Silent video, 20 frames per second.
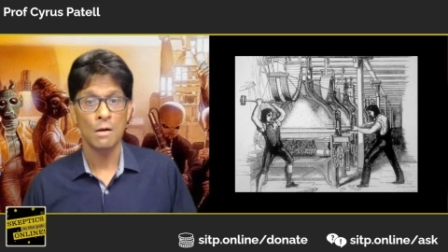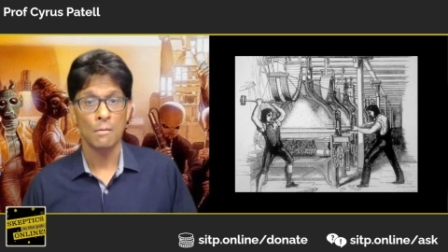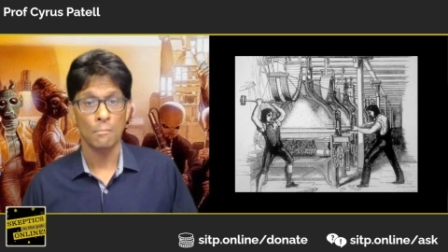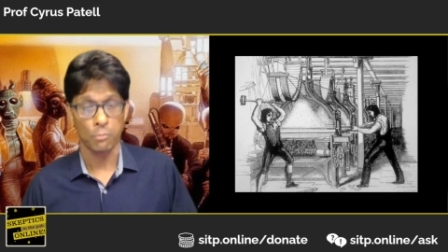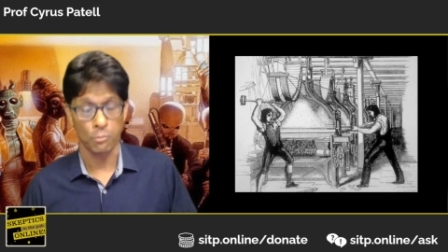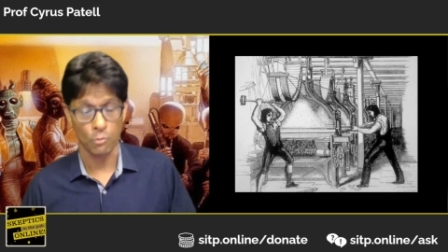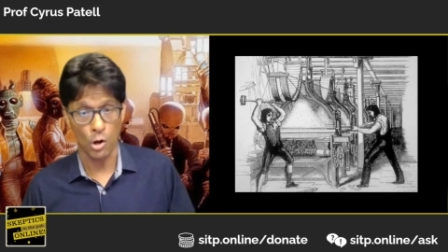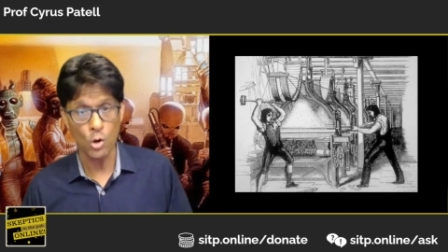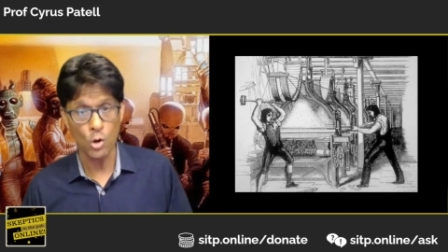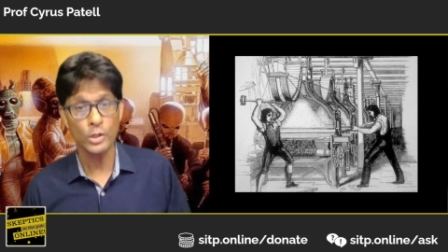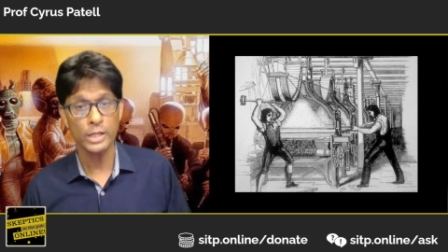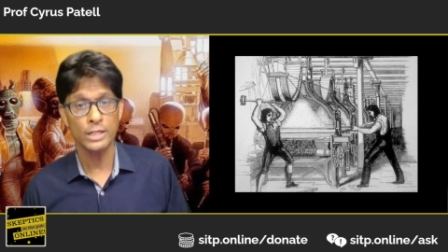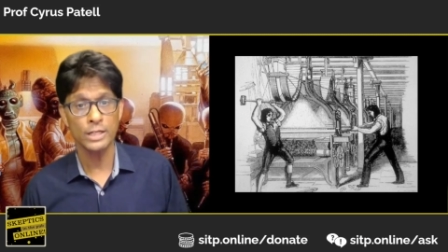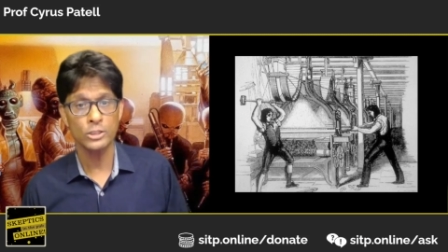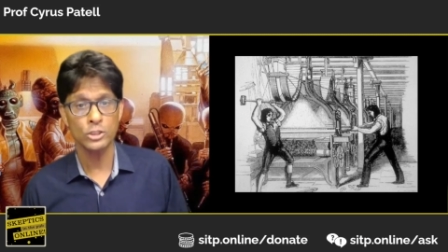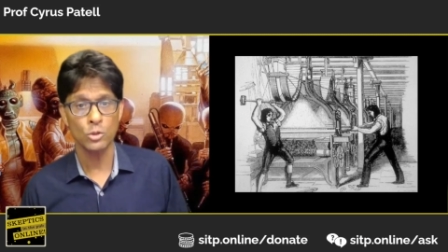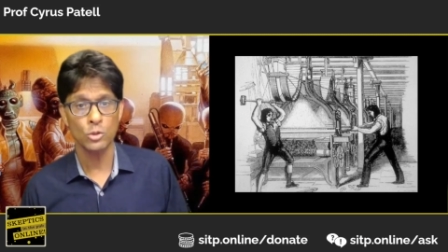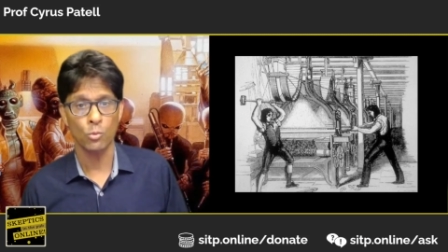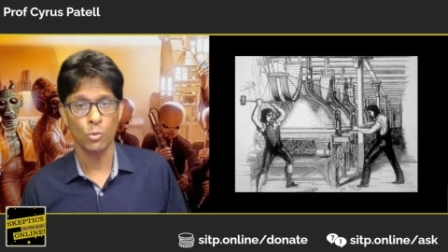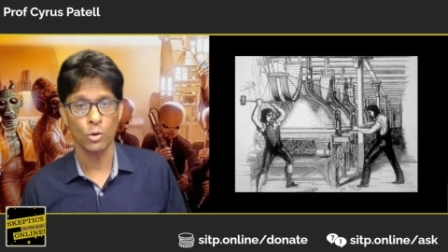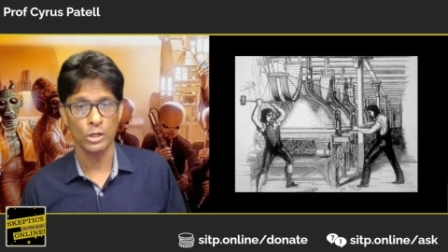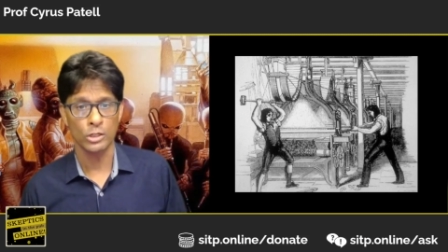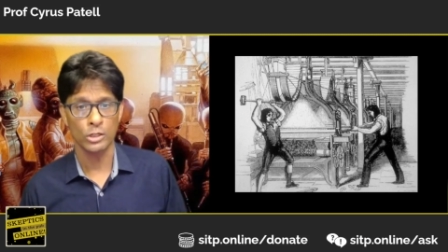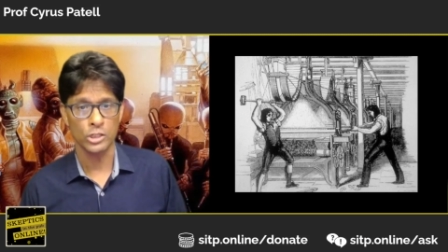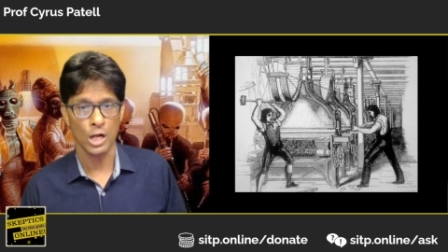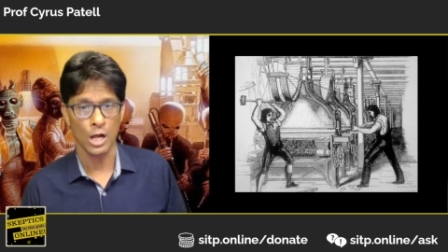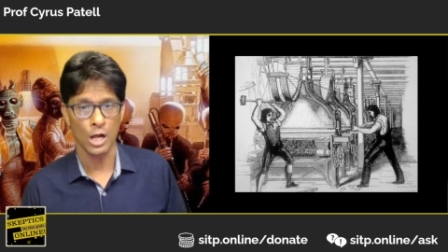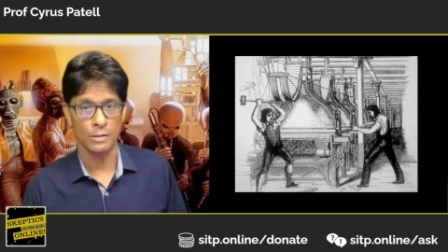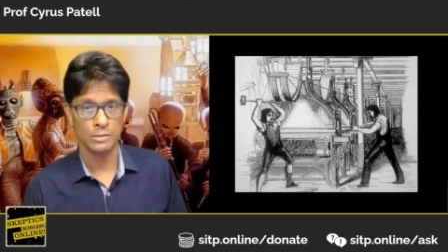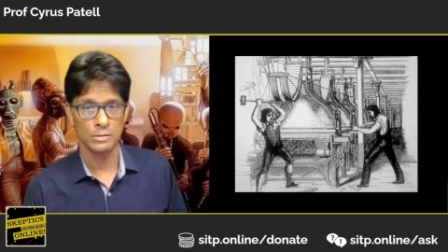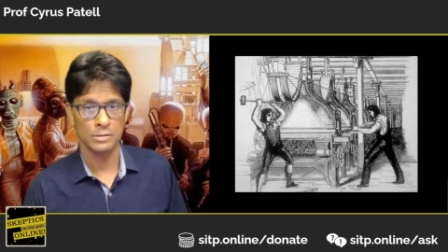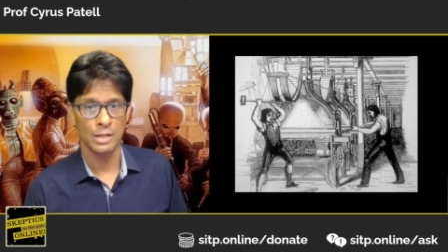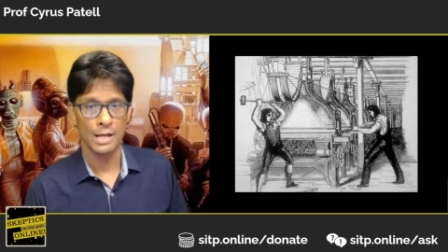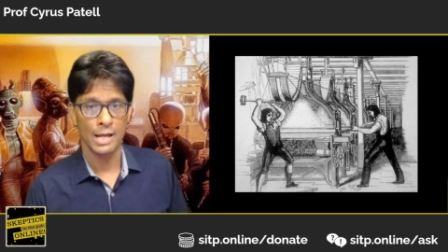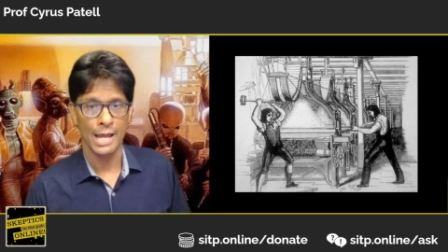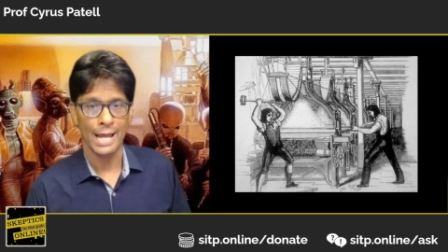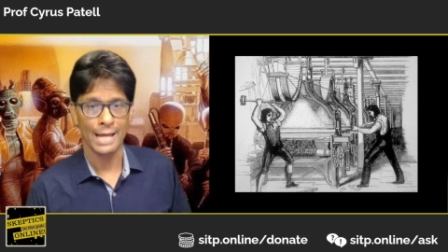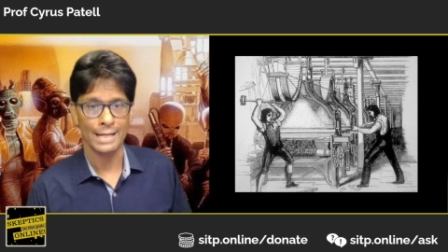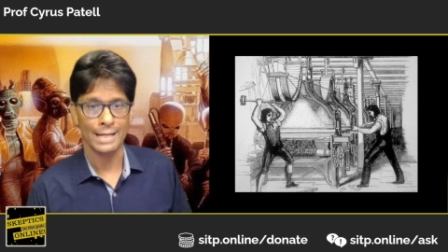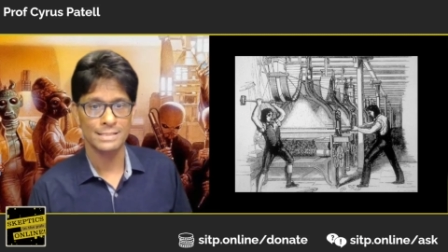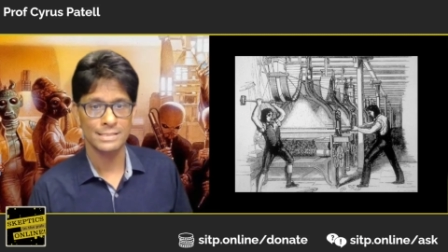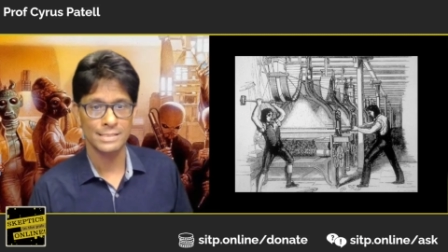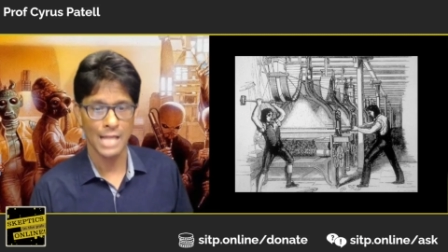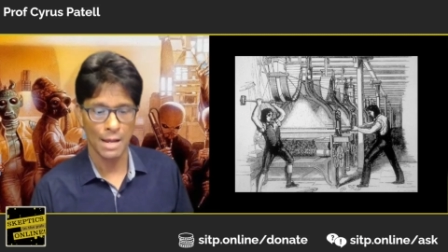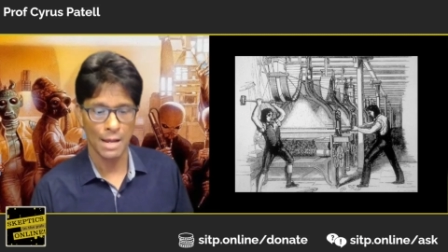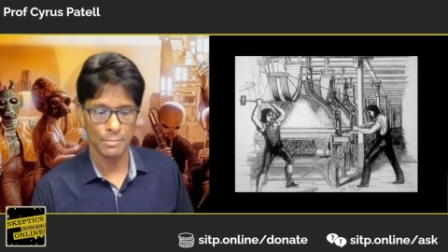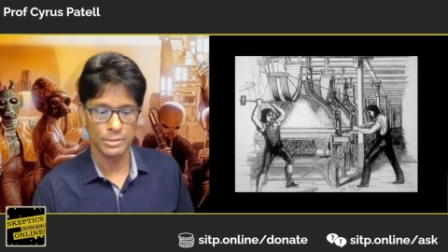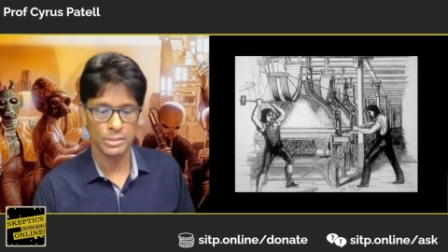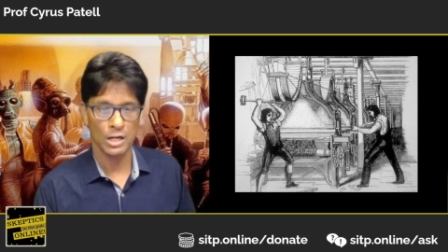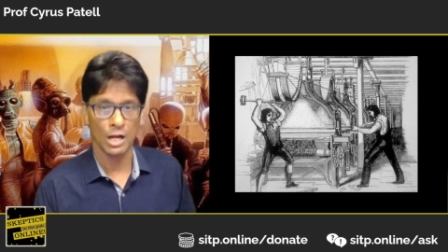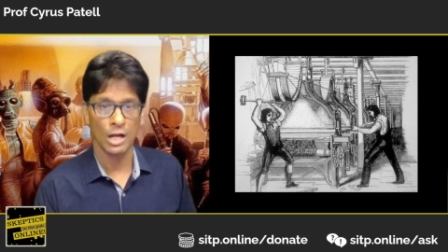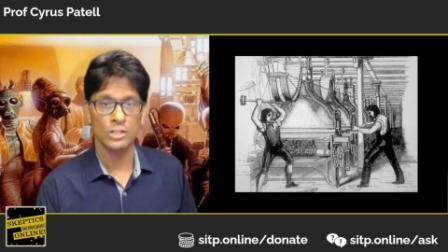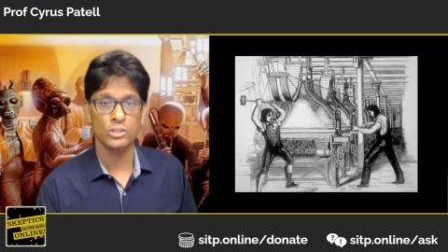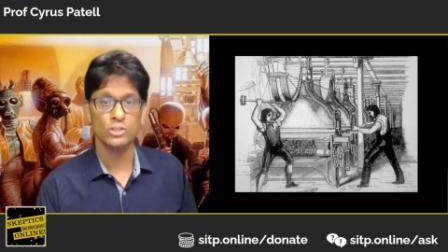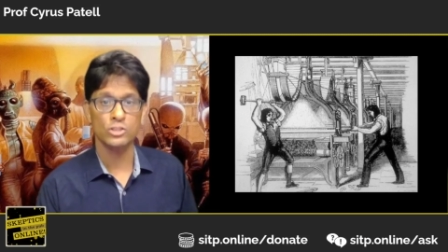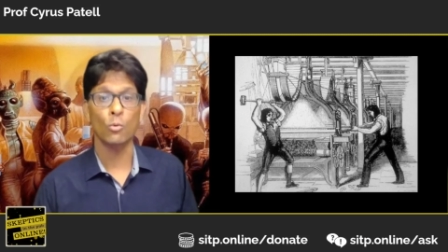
broke into workshops and sabotaged